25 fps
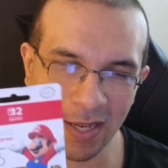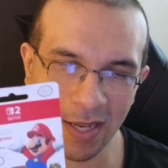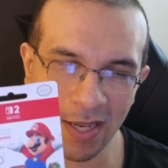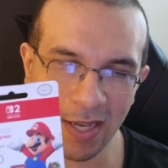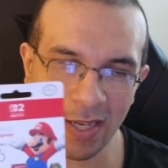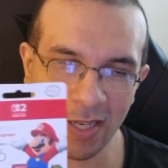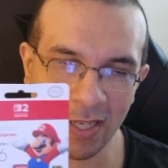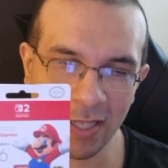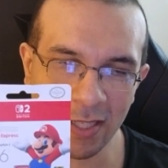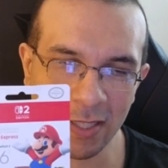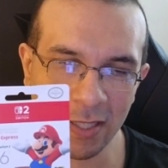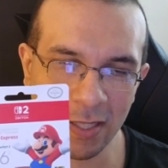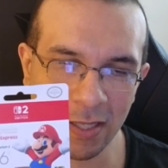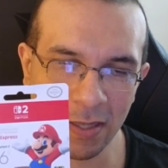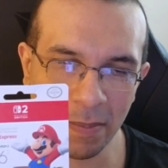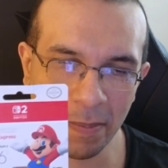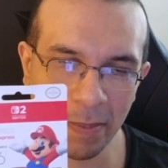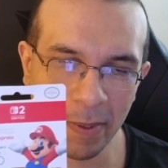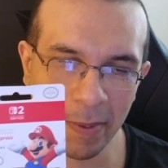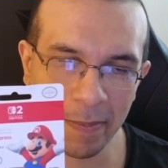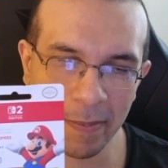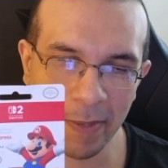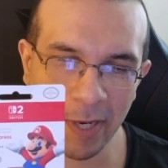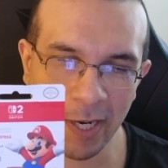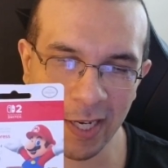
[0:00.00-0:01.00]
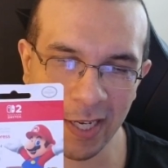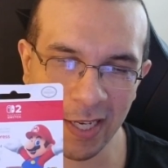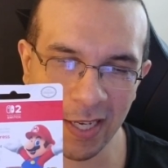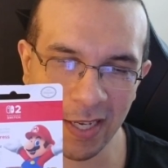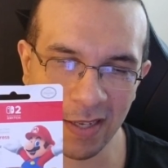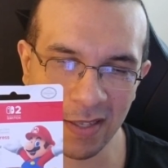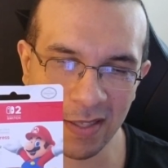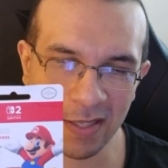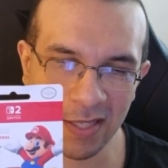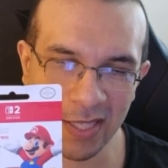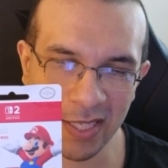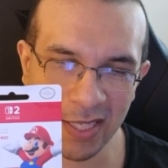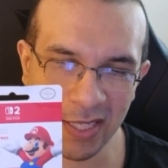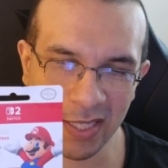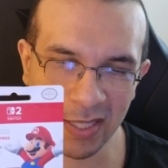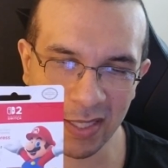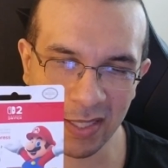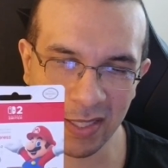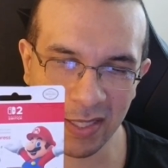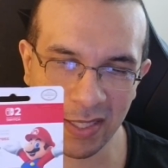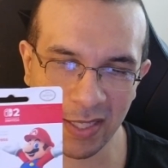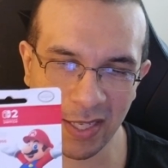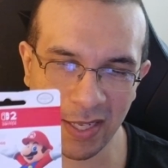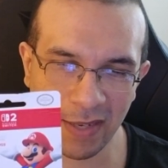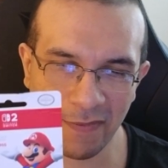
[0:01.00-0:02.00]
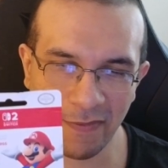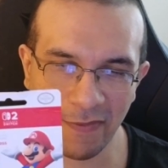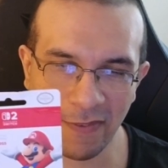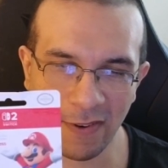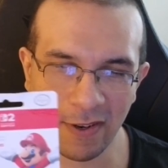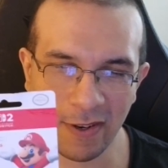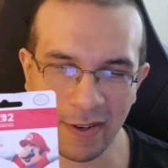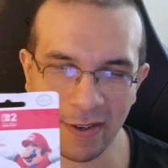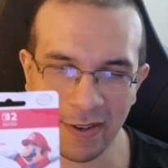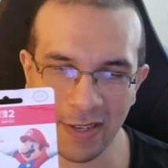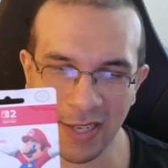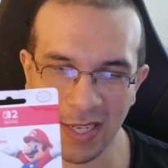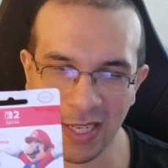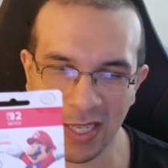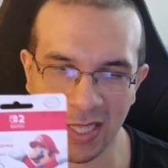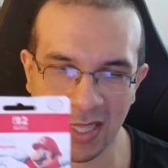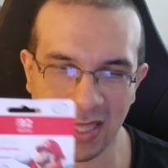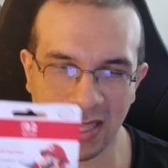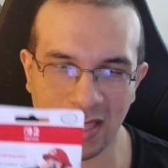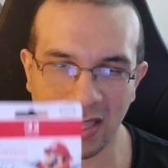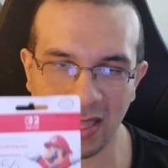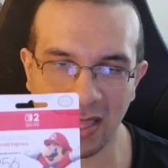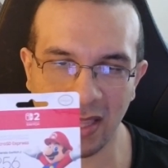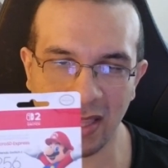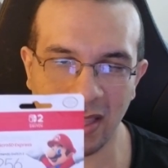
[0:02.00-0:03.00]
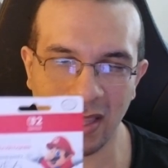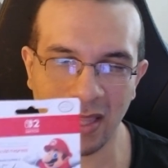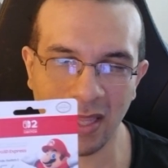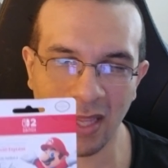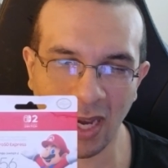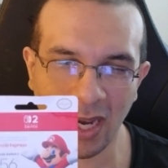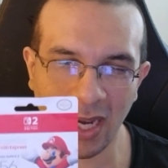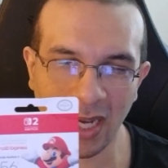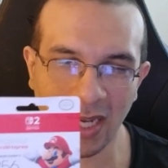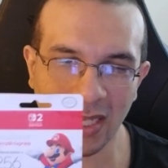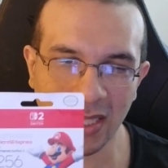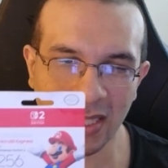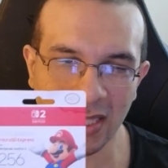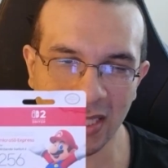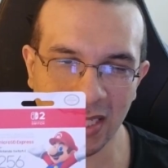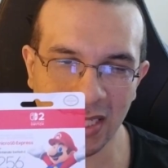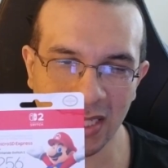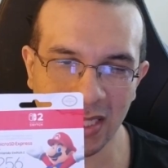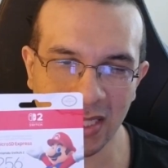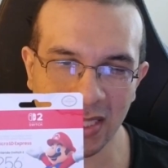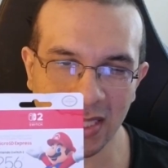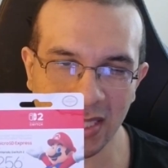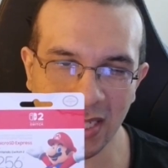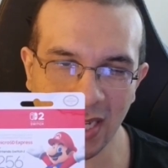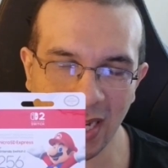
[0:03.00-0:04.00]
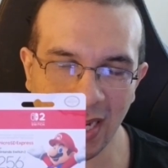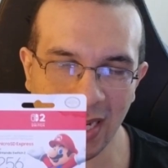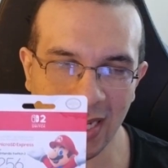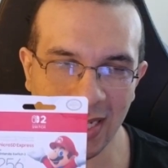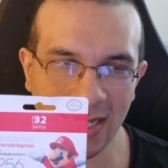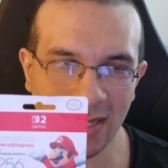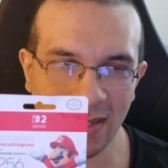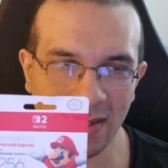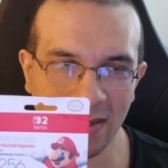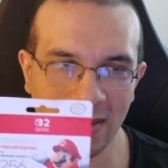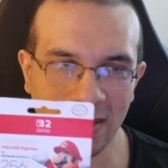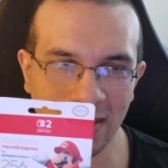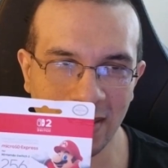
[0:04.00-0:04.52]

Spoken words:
Super Mario 64 is not a title